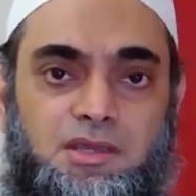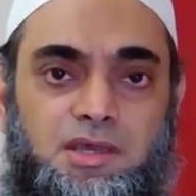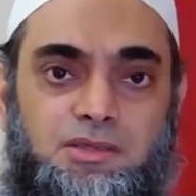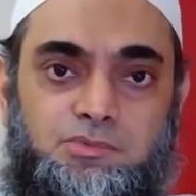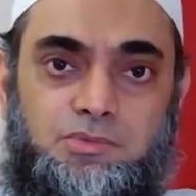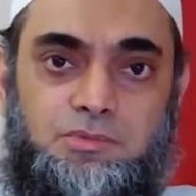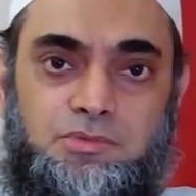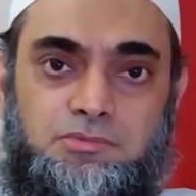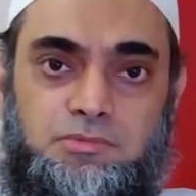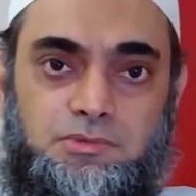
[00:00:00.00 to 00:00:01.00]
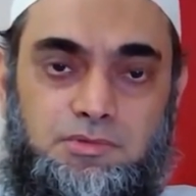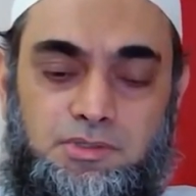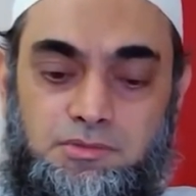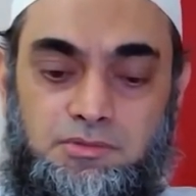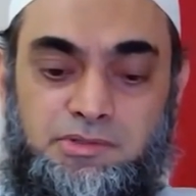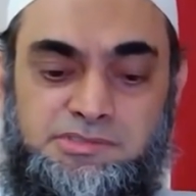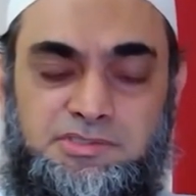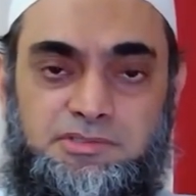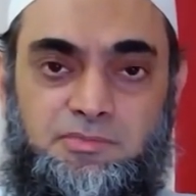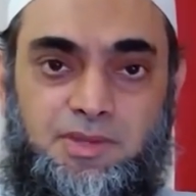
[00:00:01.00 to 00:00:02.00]
and what was going on, not
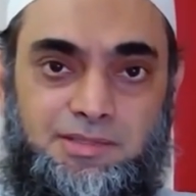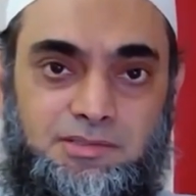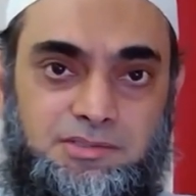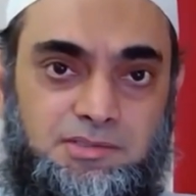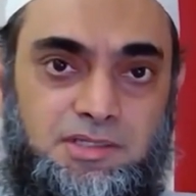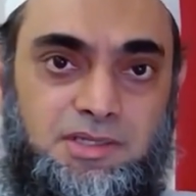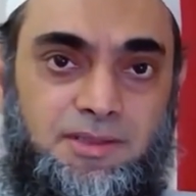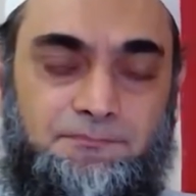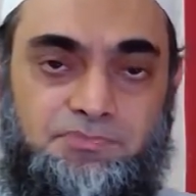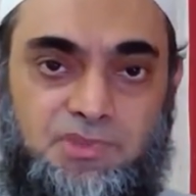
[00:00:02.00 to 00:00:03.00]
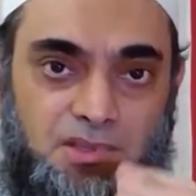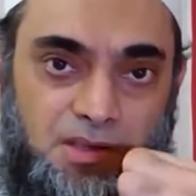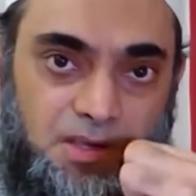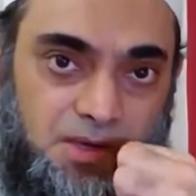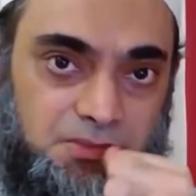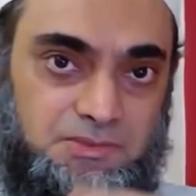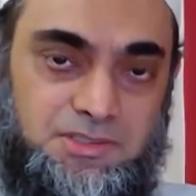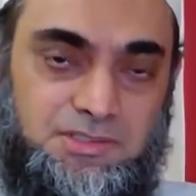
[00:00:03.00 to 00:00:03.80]
just by listening to the